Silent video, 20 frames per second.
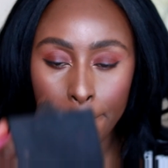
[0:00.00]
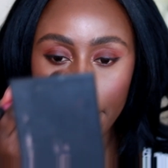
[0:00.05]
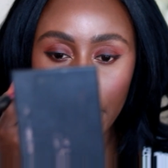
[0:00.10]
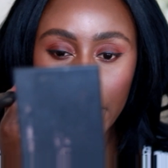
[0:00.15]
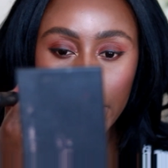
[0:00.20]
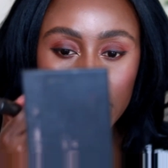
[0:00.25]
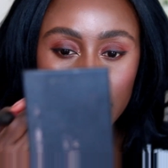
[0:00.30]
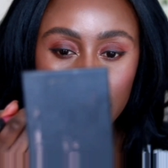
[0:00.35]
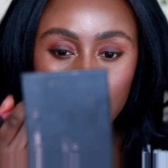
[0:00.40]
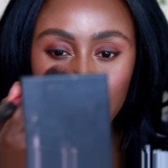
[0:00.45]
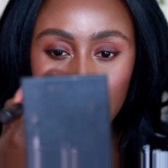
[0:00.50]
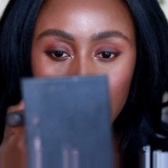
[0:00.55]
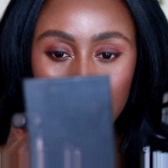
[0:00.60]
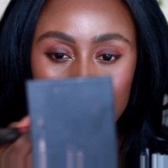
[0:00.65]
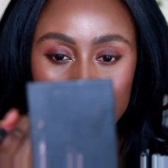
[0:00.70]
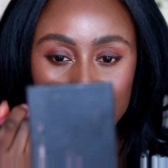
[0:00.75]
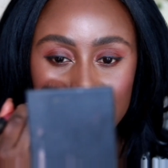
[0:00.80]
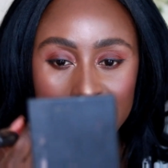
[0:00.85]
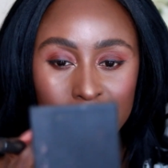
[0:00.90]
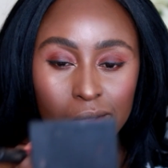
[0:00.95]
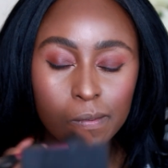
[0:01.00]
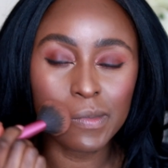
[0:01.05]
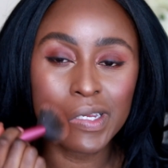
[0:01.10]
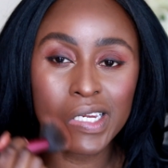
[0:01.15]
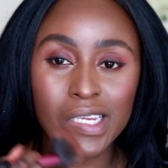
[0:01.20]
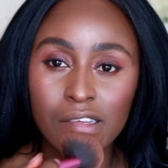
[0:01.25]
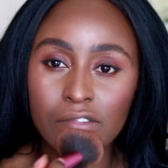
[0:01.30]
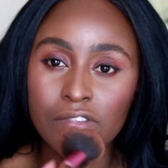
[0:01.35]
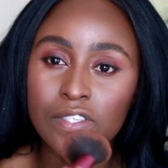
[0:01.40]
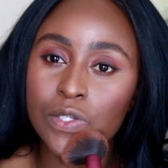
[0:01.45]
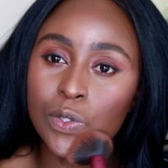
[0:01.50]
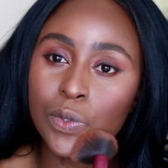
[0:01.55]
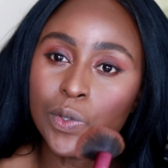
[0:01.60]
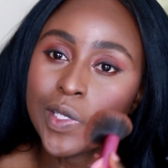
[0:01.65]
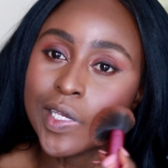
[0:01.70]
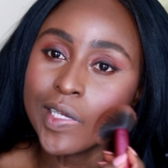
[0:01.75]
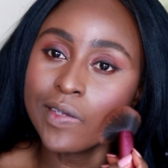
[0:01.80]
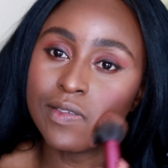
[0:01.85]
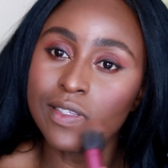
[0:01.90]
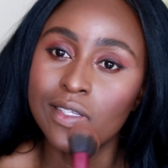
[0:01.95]
It's very similar to,
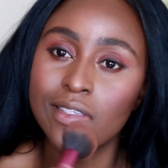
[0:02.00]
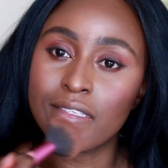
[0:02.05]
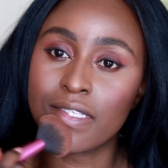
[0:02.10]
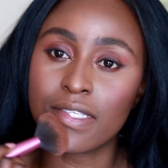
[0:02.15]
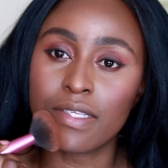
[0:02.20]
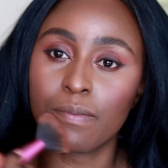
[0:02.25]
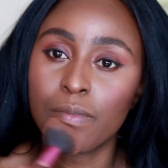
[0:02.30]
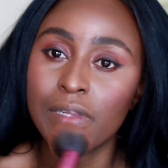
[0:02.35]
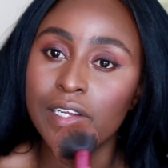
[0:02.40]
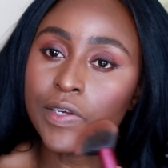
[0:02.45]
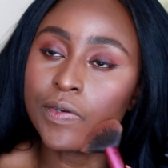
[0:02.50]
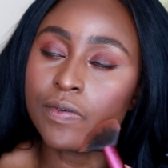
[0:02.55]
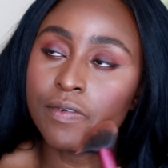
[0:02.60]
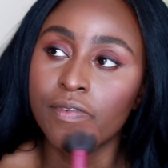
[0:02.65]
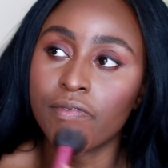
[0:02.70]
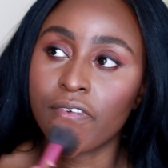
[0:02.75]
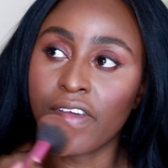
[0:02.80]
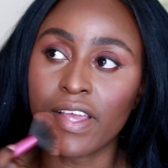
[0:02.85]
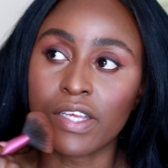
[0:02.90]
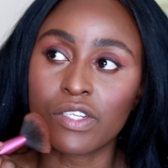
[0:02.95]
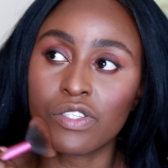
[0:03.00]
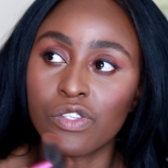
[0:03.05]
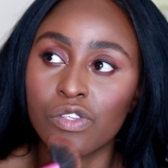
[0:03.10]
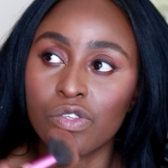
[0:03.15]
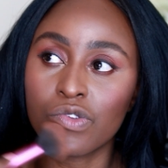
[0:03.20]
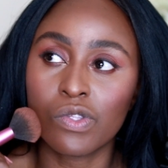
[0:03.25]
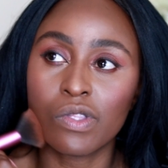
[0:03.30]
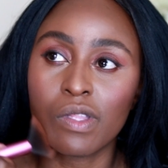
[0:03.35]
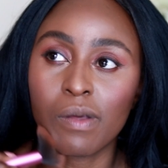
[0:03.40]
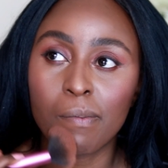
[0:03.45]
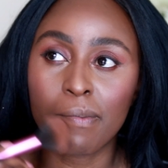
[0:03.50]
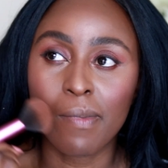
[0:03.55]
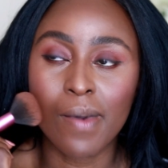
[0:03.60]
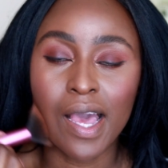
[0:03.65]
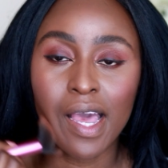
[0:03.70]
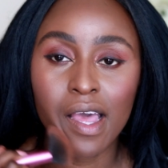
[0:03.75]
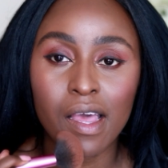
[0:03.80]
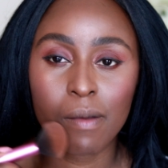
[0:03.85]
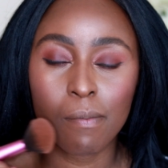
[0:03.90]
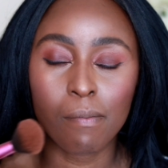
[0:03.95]
it gives a similar effect to the
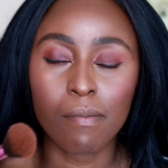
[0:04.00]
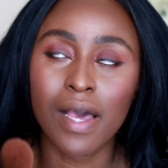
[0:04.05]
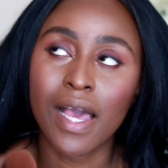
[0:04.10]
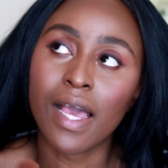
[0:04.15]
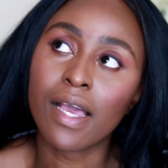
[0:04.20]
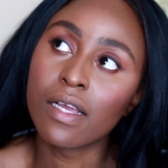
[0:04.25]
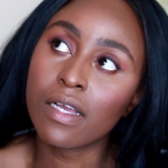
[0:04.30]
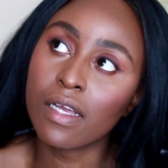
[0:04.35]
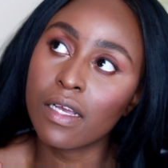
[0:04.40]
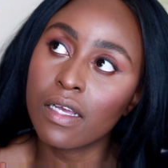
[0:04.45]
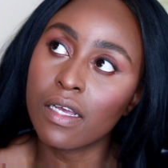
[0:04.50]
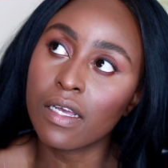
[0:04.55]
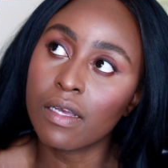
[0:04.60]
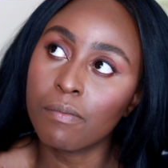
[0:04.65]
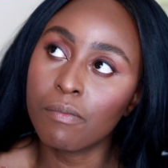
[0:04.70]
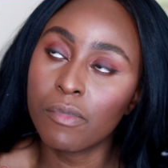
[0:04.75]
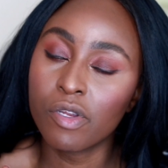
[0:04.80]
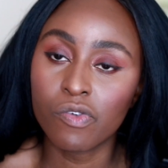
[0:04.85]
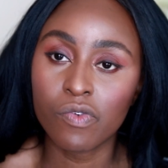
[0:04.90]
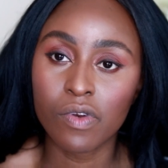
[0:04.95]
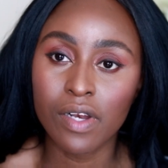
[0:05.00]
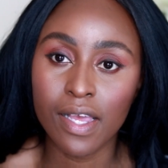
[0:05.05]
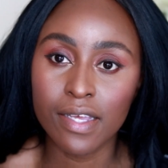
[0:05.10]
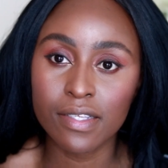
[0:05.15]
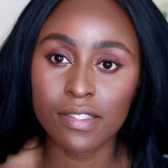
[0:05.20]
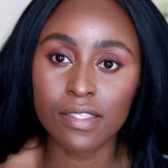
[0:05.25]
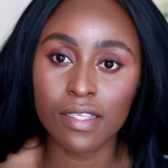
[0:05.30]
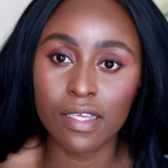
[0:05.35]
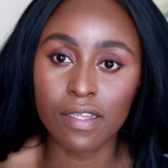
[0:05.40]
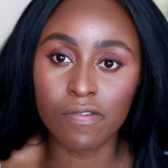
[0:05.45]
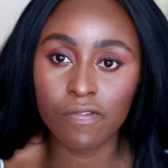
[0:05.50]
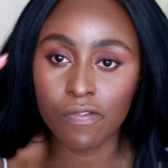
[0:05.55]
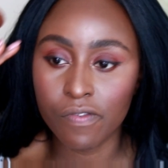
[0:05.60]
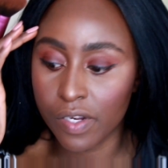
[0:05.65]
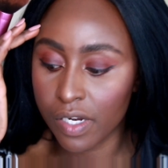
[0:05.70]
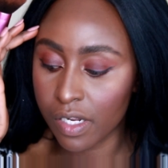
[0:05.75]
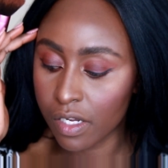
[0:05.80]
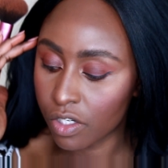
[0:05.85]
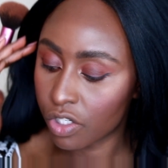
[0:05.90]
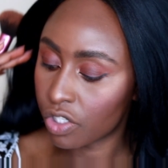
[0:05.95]
MAC Mineralized Skin
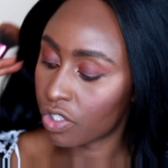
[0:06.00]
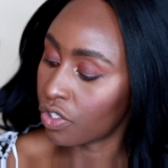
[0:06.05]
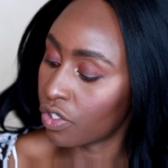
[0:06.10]
Finish.